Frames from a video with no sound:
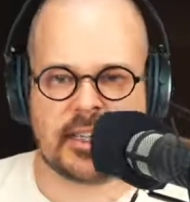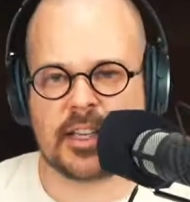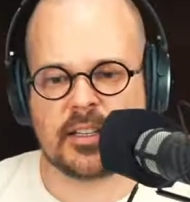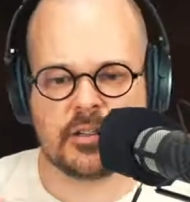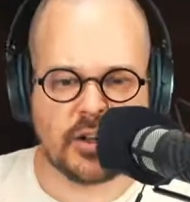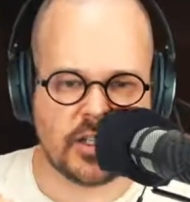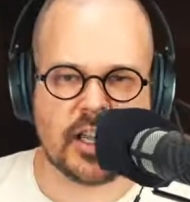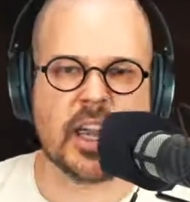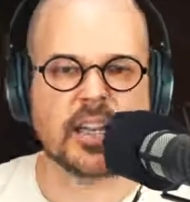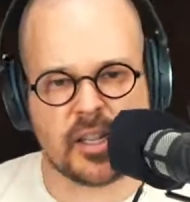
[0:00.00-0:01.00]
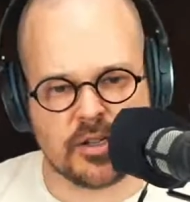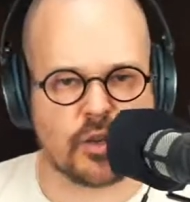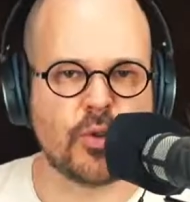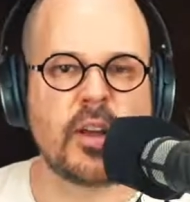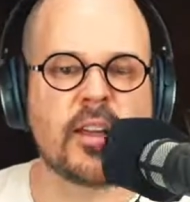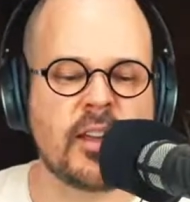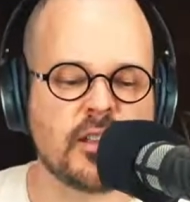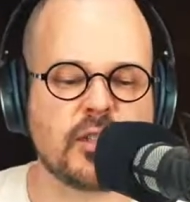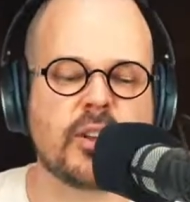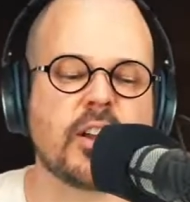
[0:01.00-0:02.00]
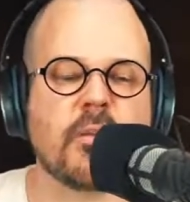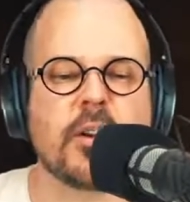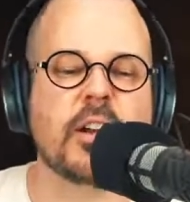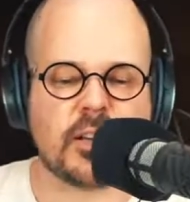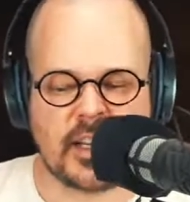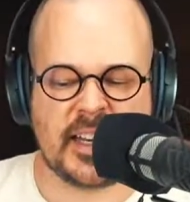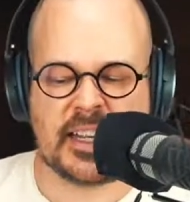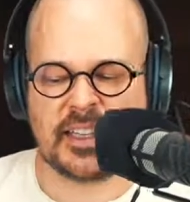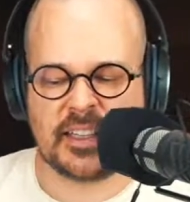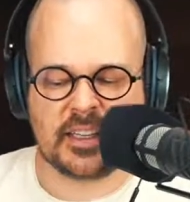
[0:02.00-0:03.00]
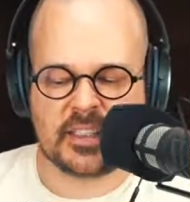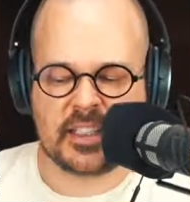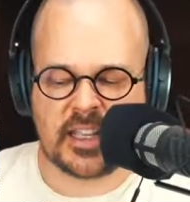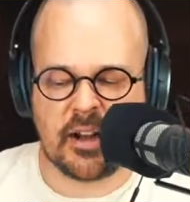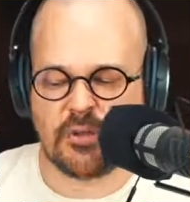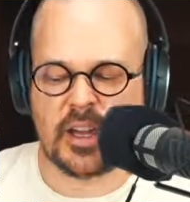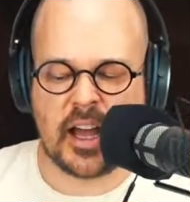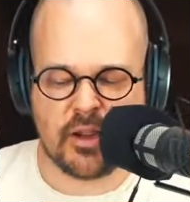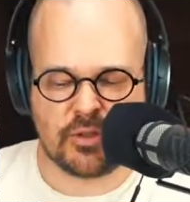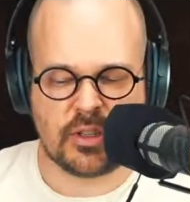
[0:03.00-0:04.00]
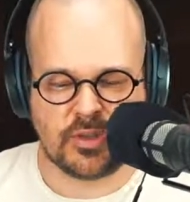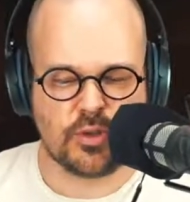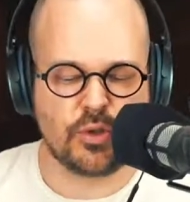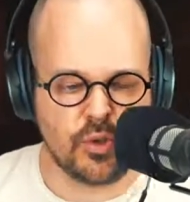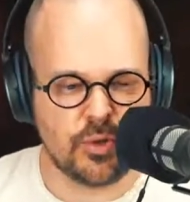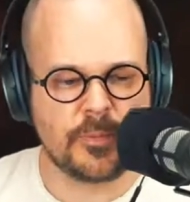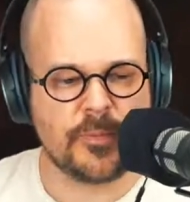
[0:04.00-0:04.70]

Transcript: and noise gate, and so there come a clean sound out to you.